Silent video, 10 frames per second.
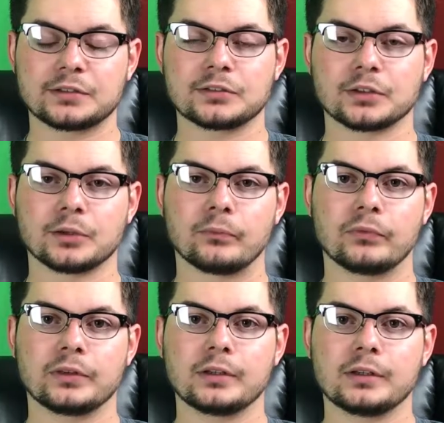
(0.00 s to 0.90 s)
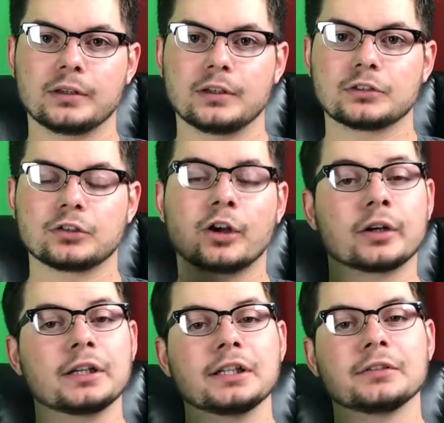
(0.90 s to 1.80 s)
So
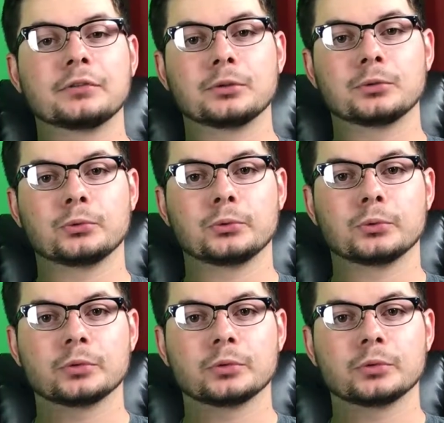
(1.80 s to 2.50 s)
sorry if you